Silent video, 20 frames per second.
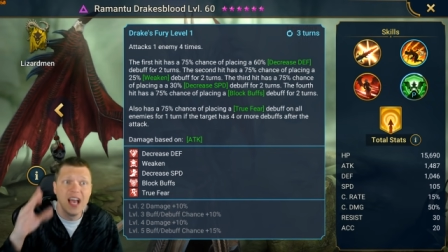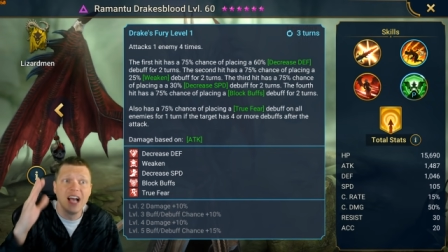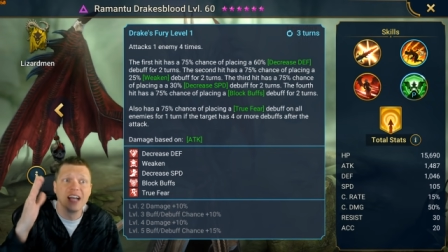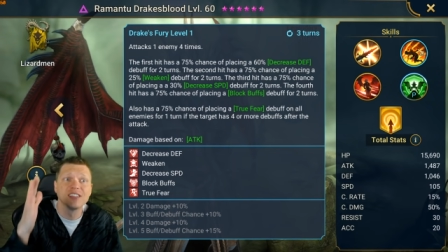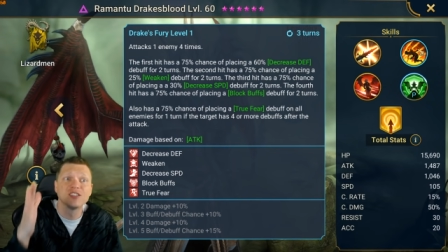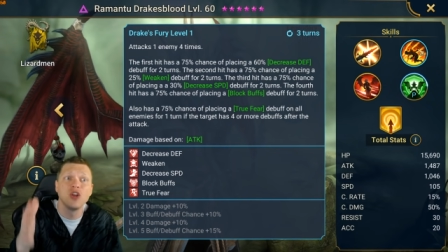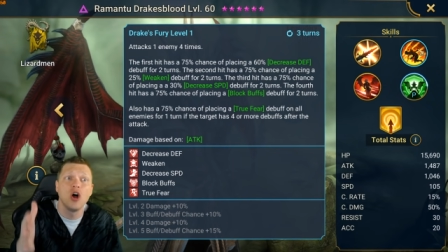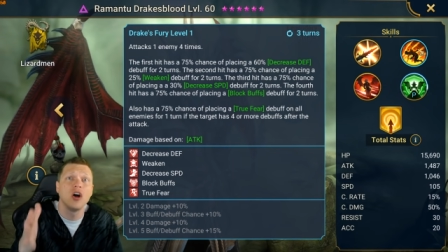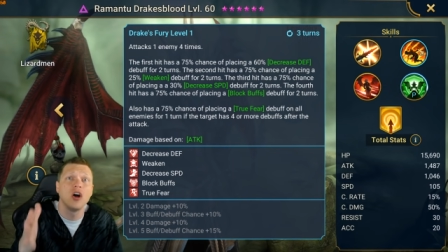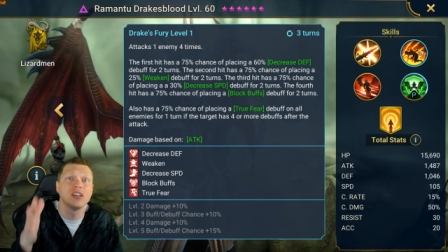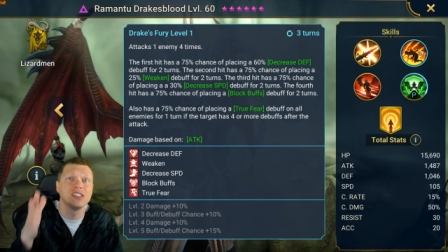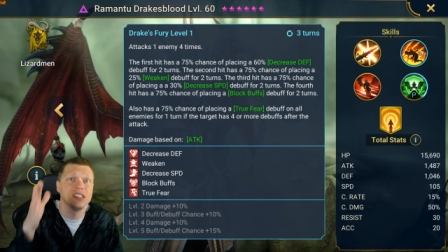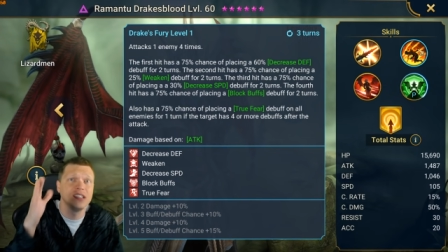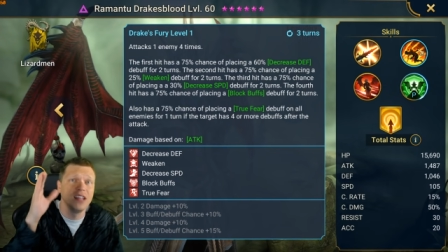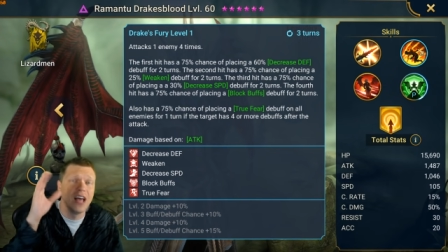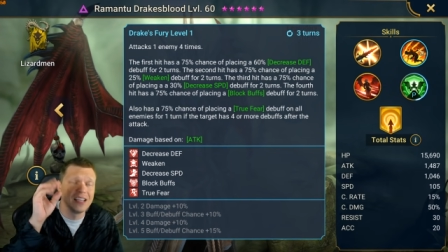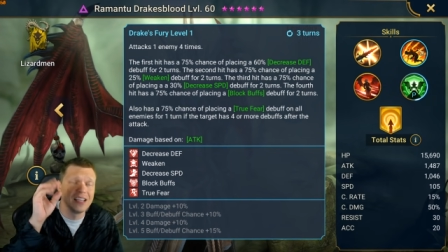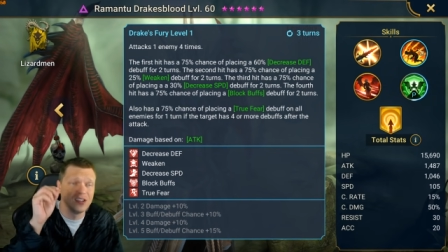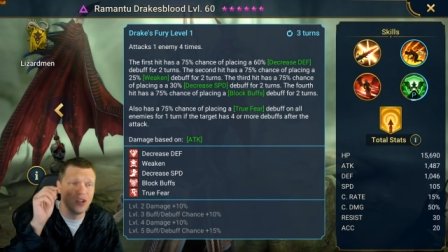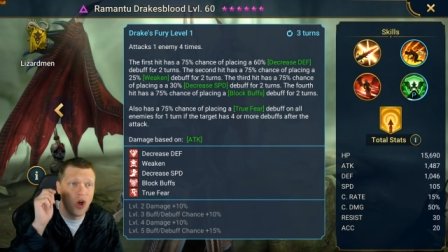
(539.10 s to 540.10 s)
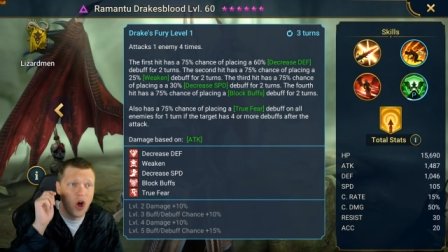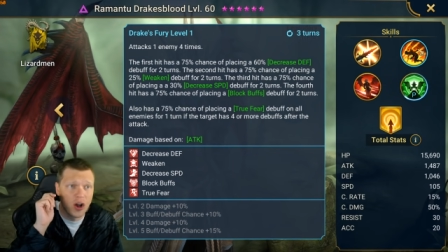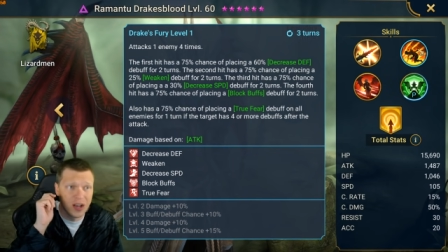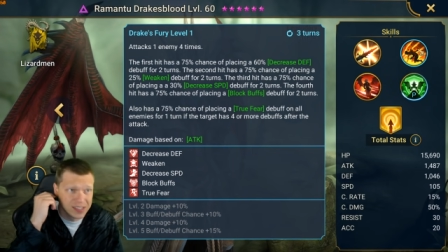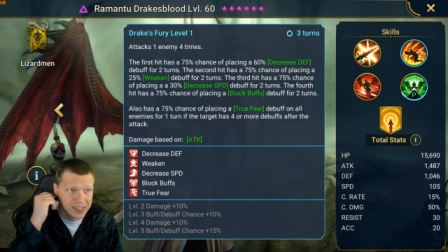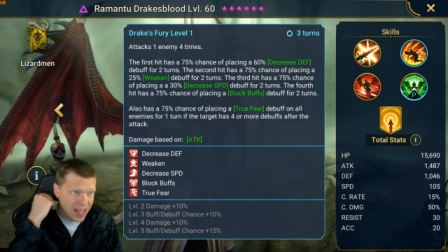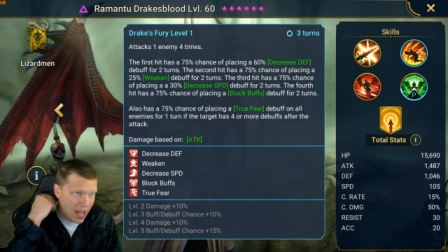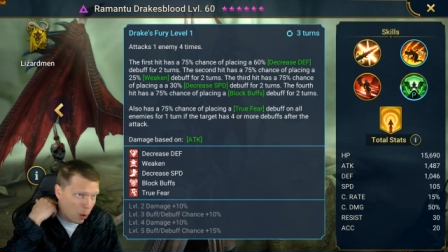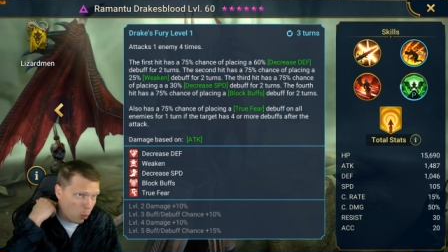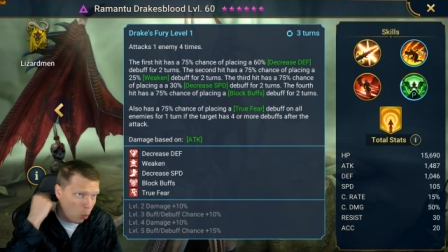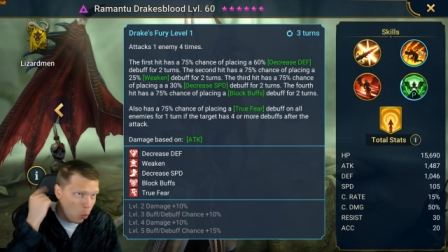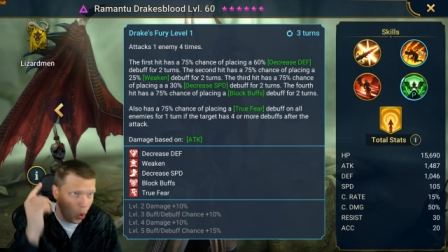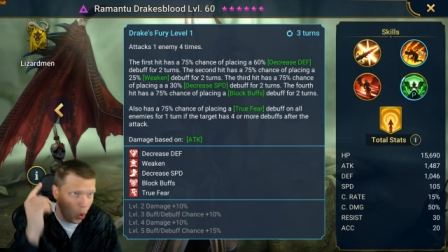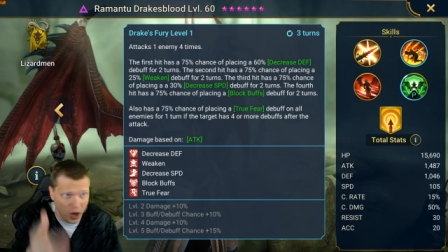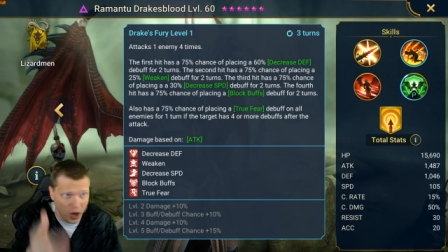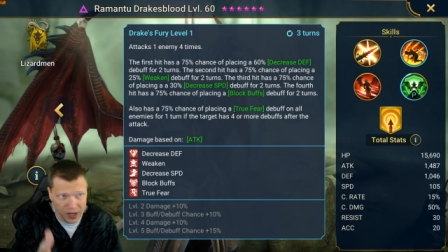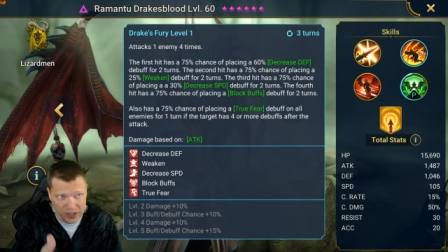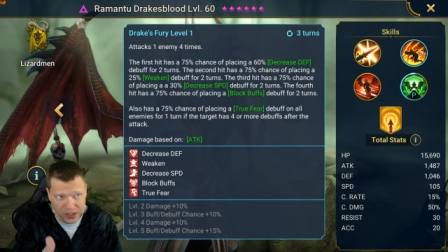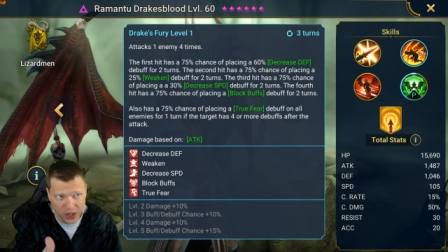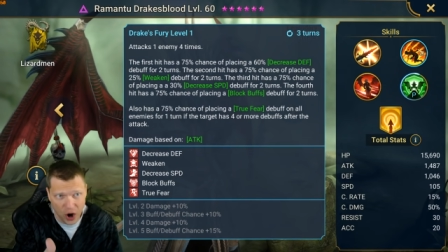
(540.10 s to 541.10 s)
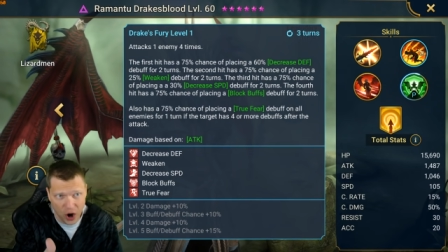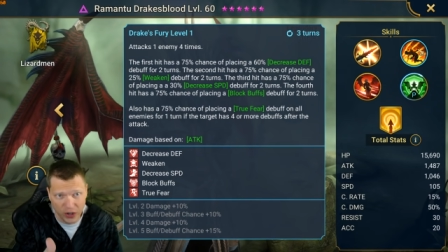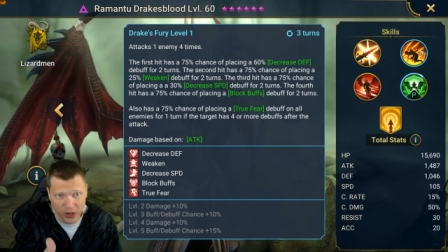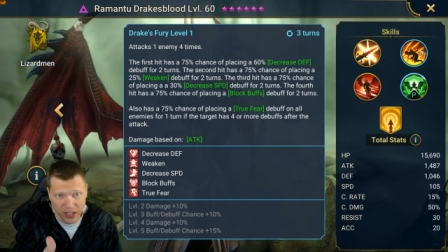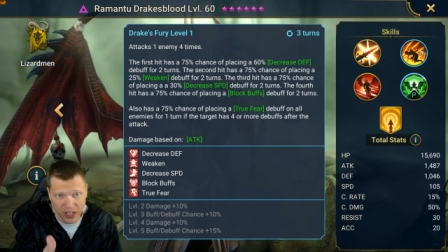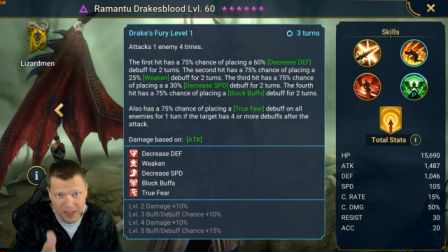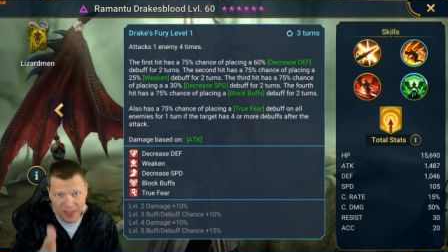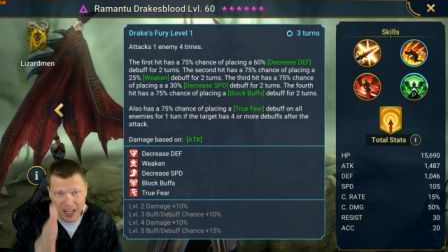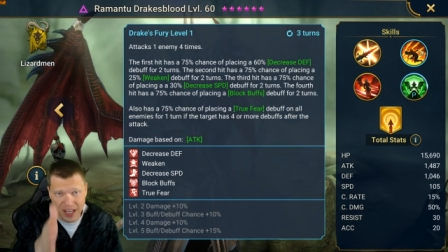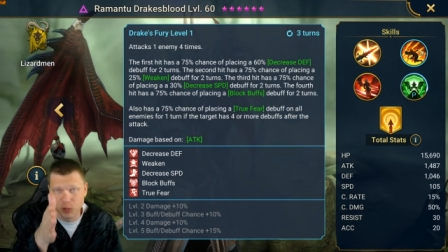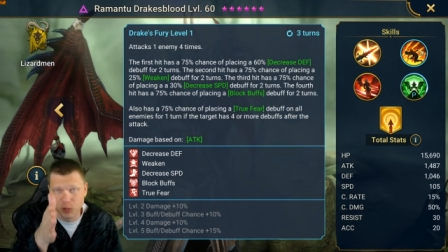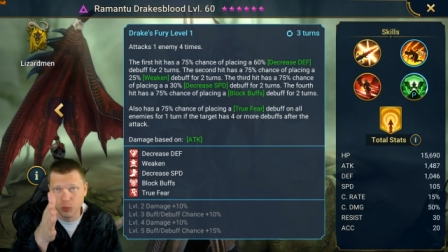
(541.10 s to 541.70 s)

As long as as long as that one target that he's